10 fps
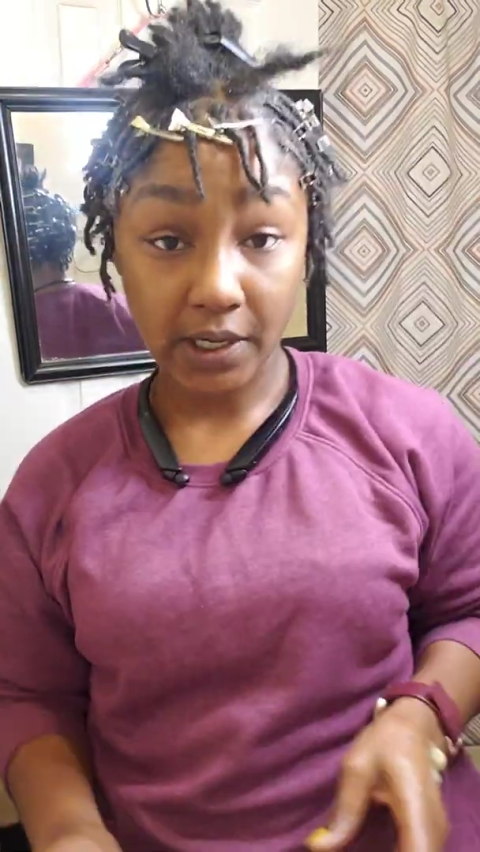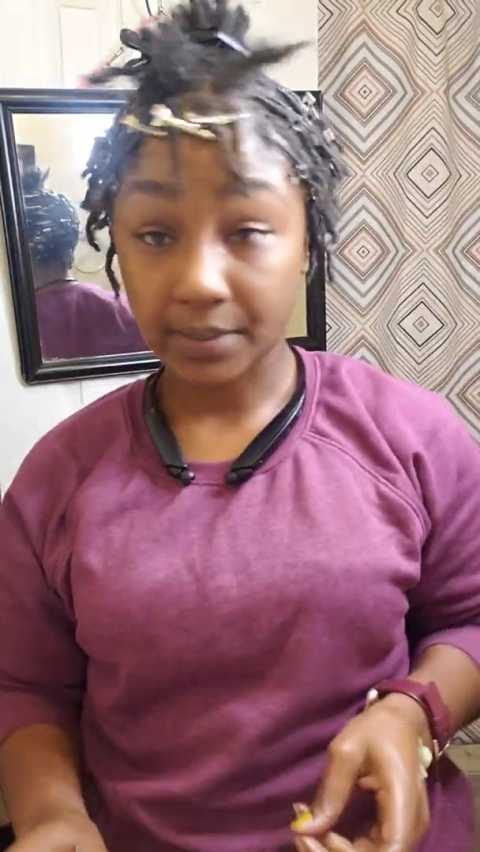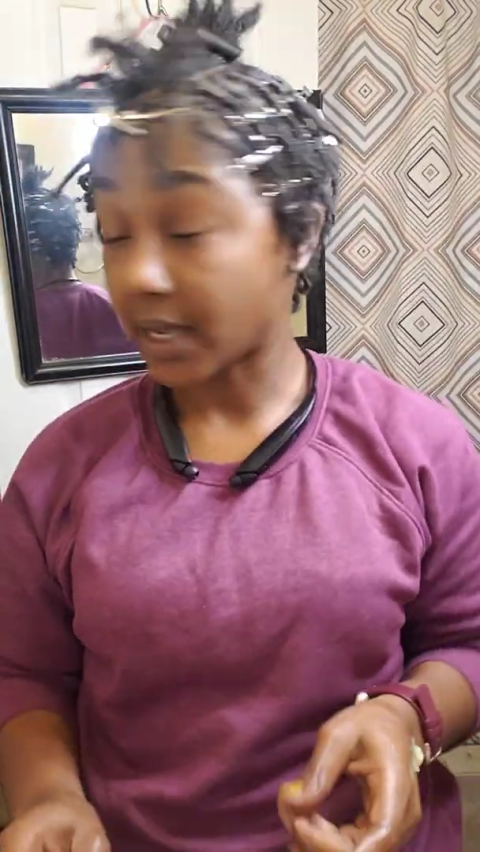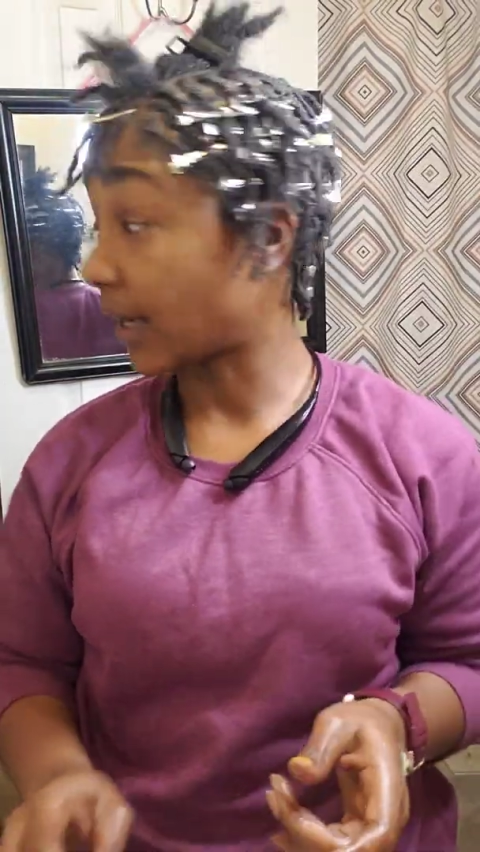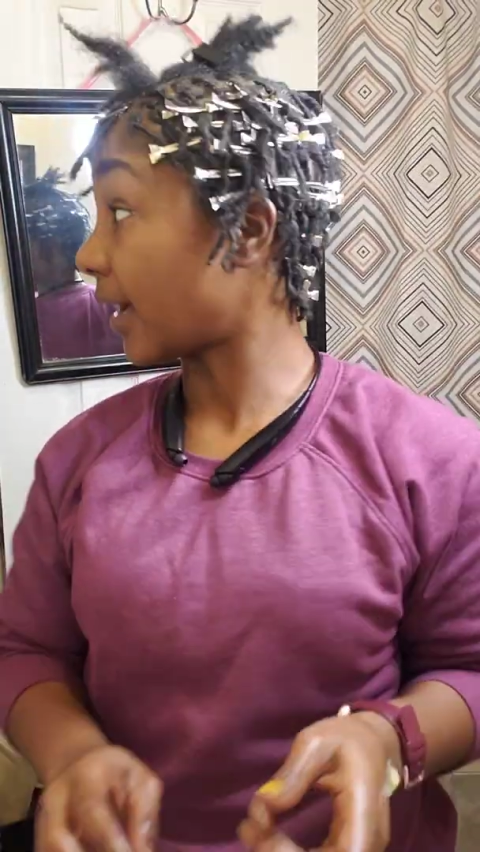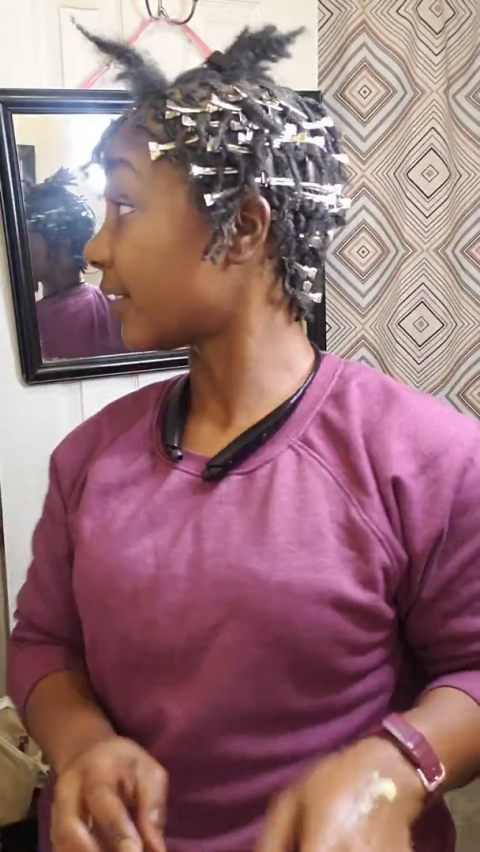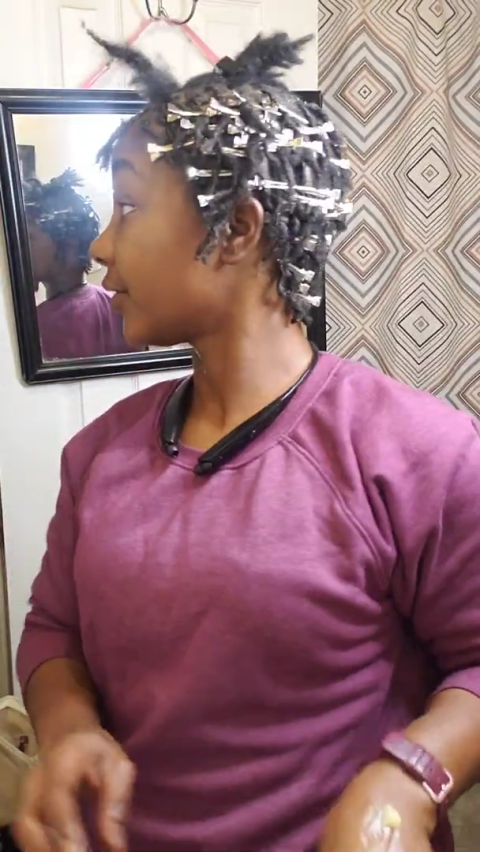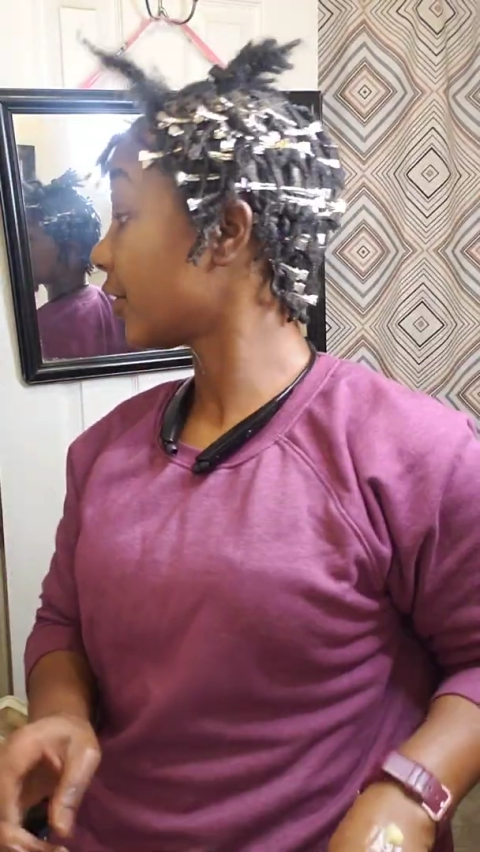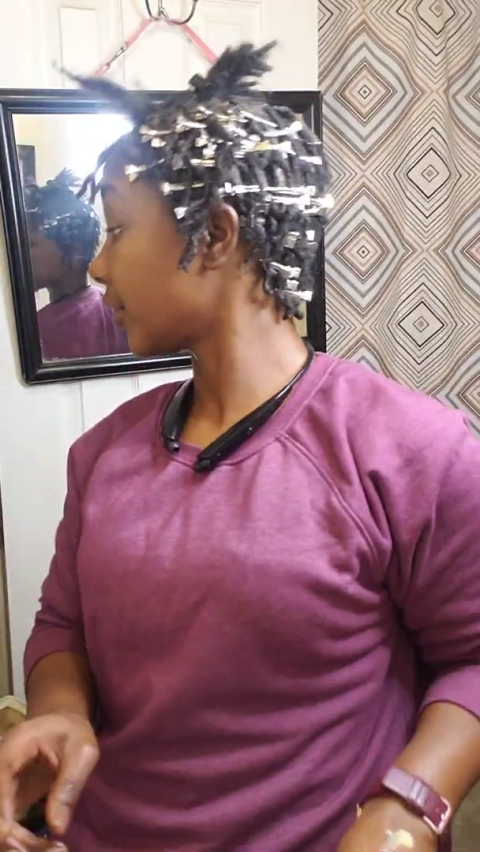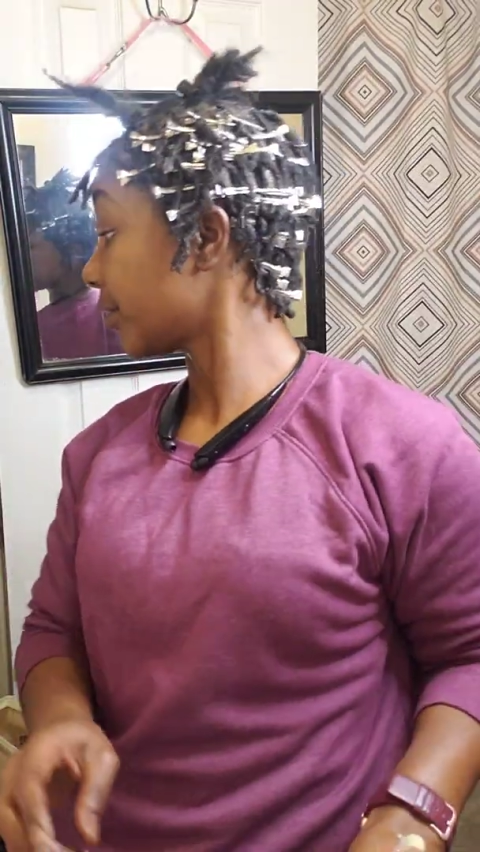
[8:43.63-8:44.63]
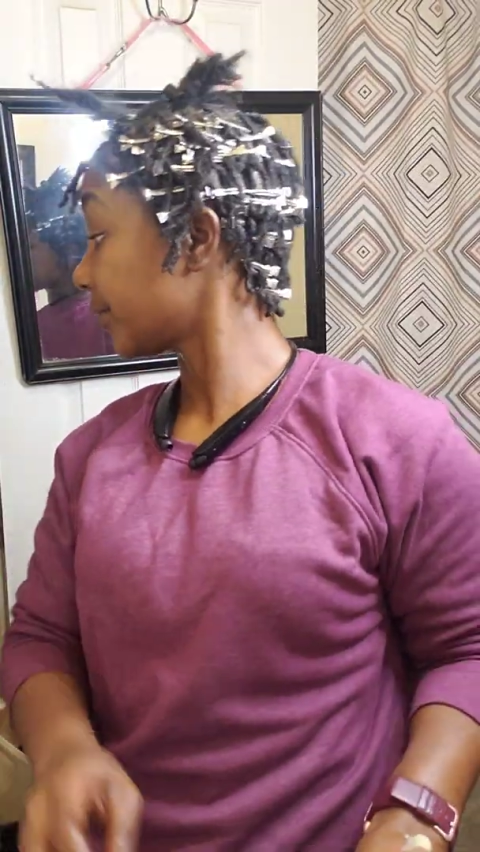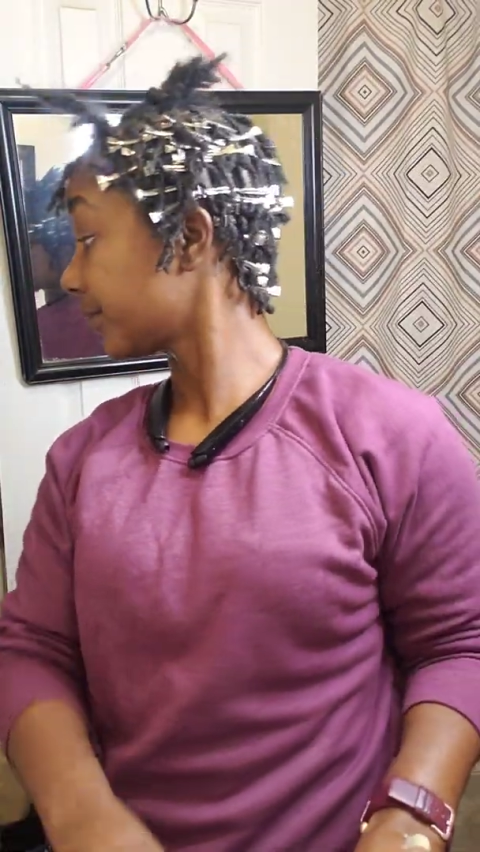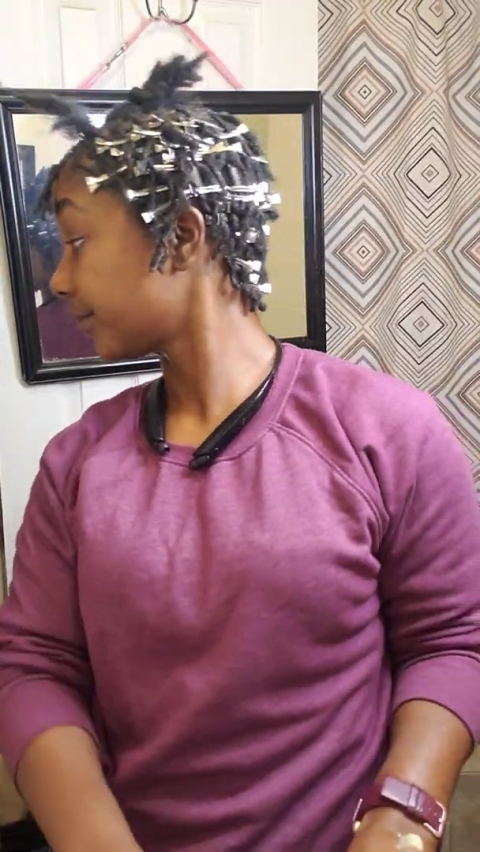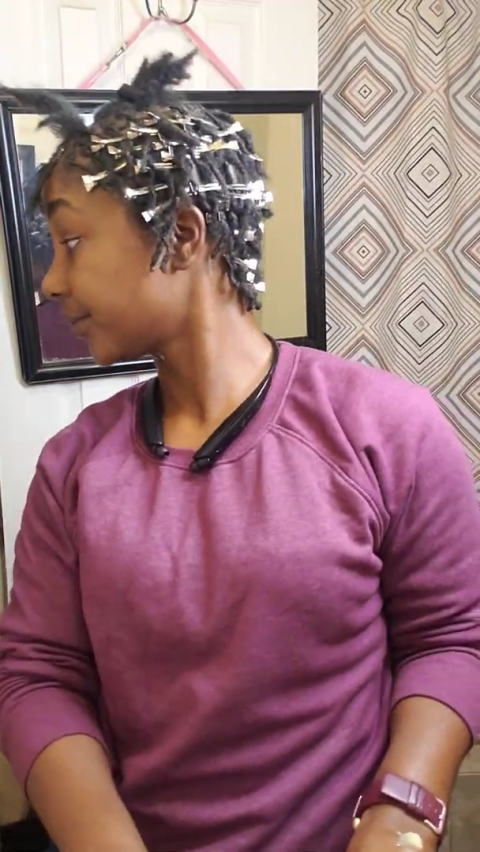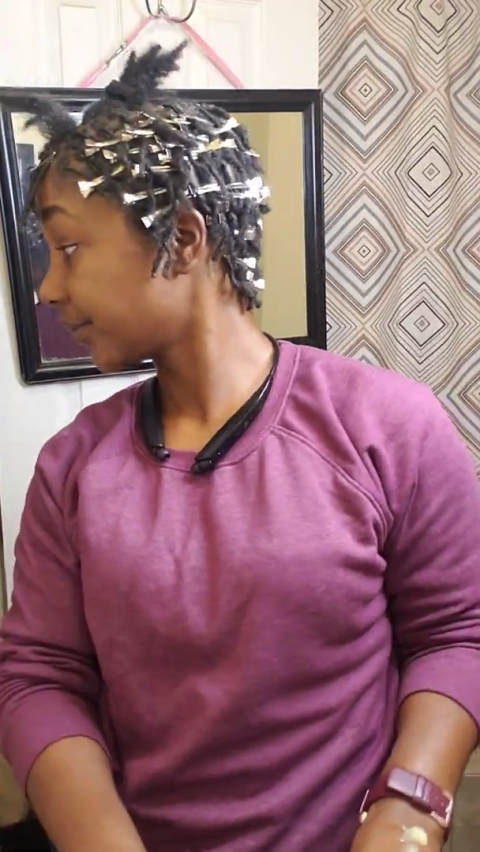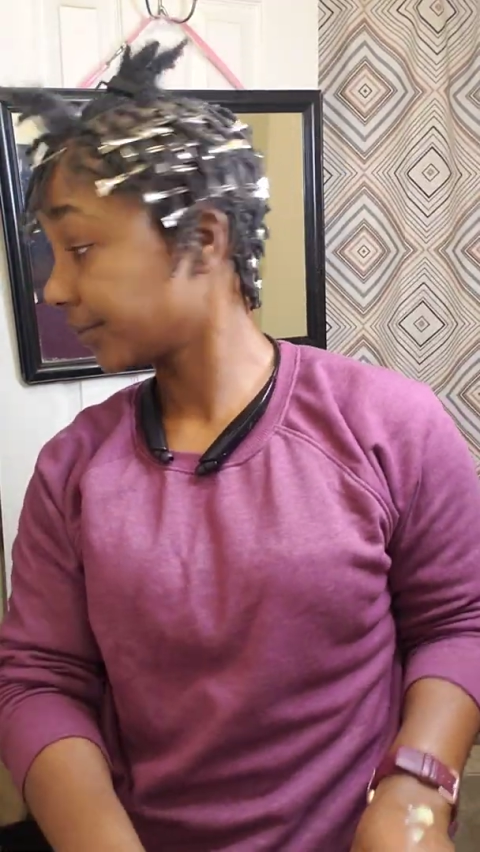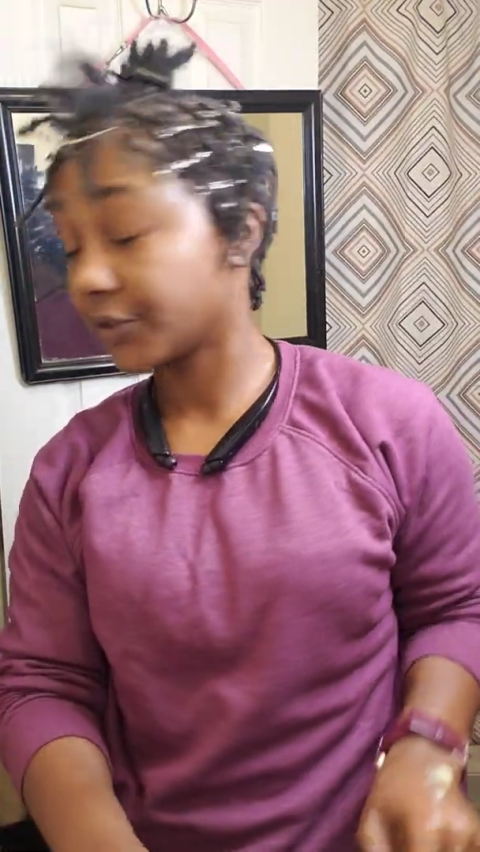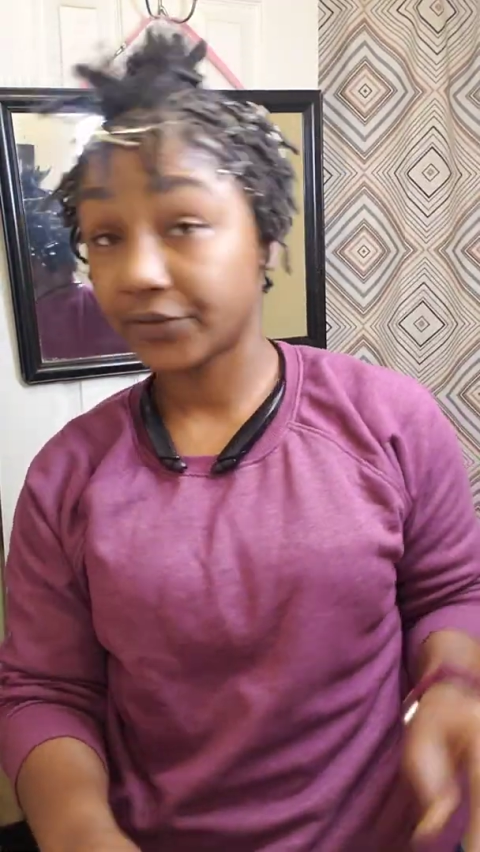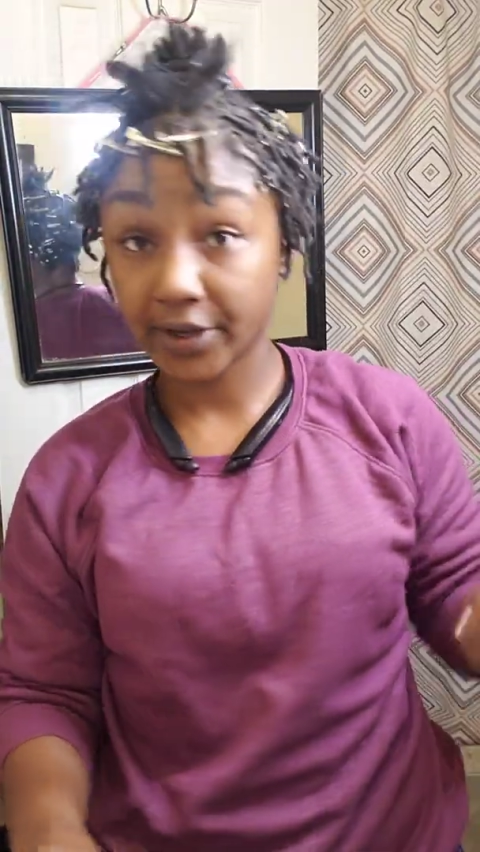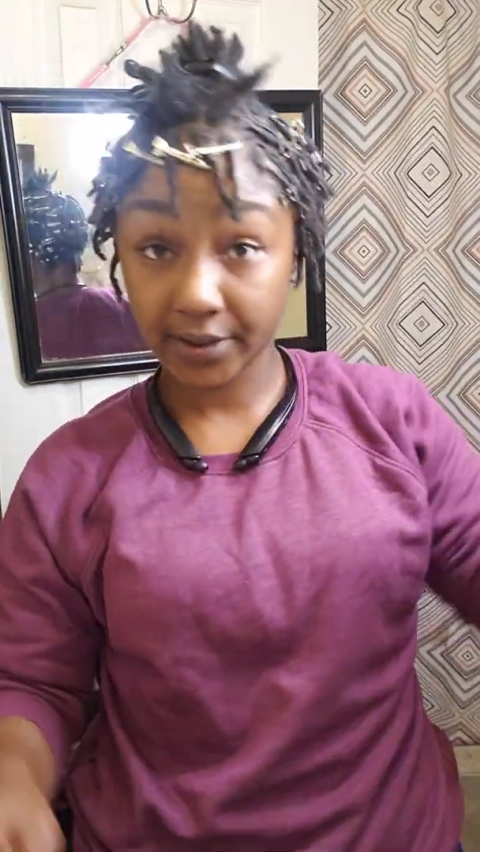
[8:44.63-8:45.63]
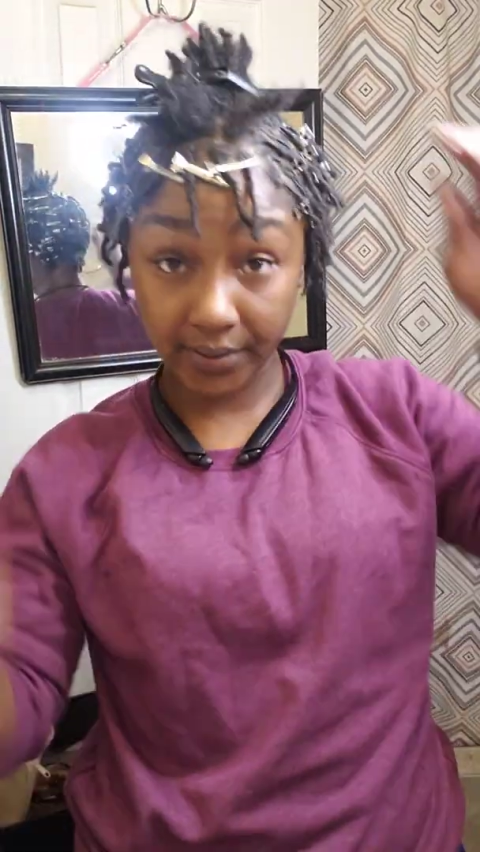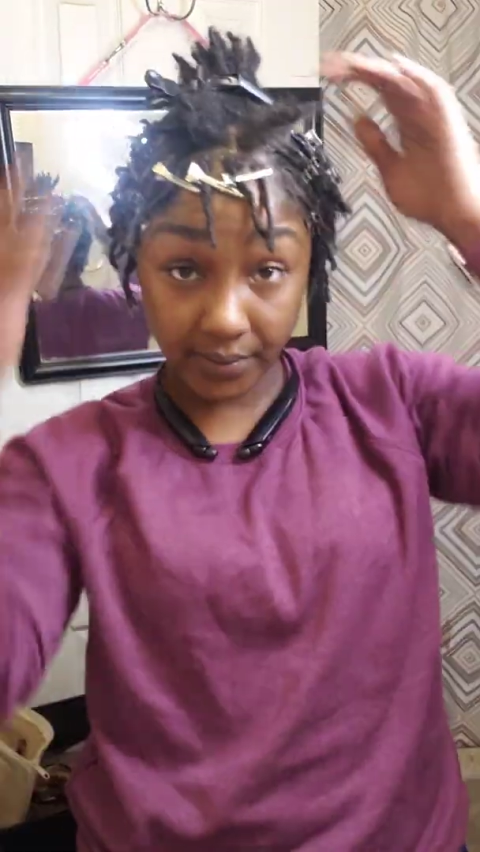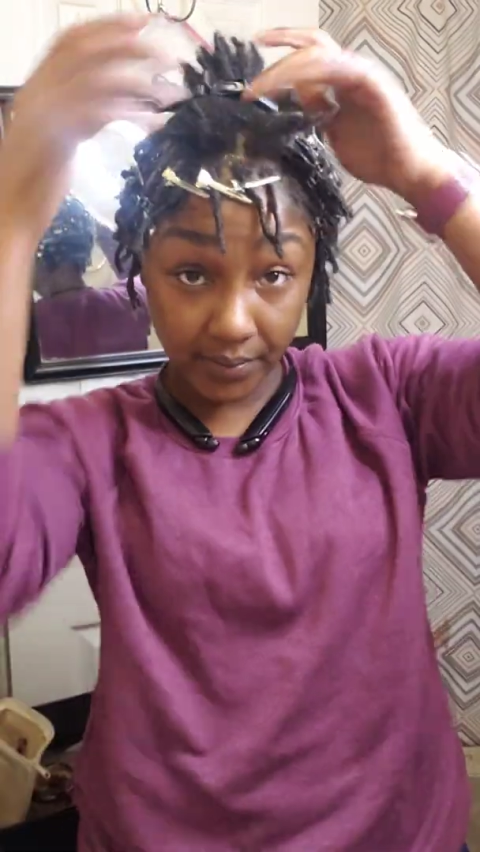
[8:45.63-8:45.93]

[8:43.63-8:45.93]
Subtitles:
I'm not live. You're good. You're fine.